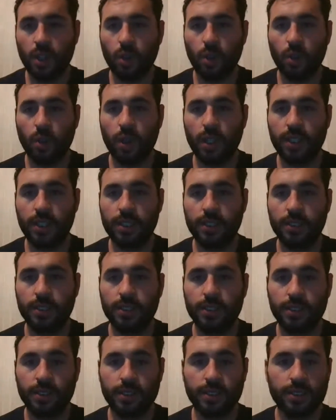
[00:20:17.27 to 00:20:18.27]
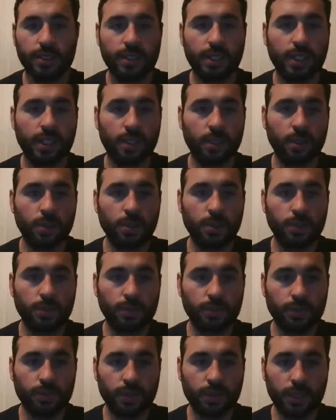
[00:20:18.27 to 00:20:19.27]
while now
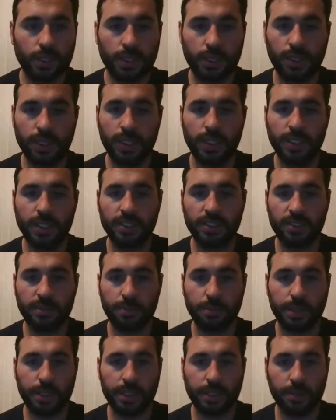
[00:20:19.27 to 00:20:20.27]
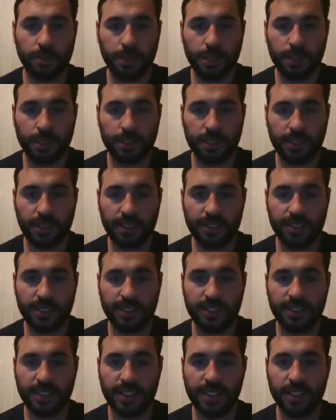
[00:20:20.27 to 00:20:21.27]
the lines meet, as
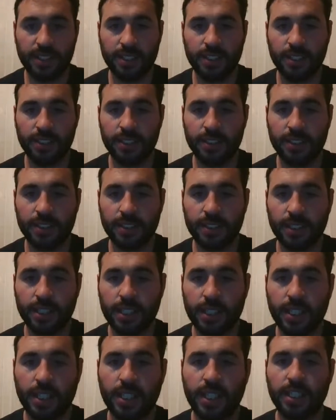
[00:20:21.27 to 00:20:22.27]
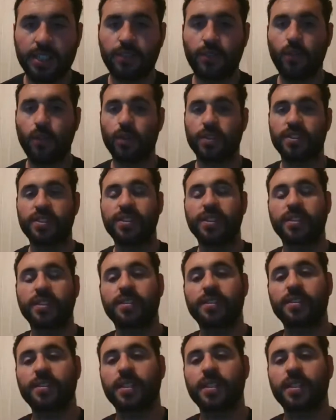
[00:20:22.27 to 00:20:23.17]
I said earlier, at 4.6.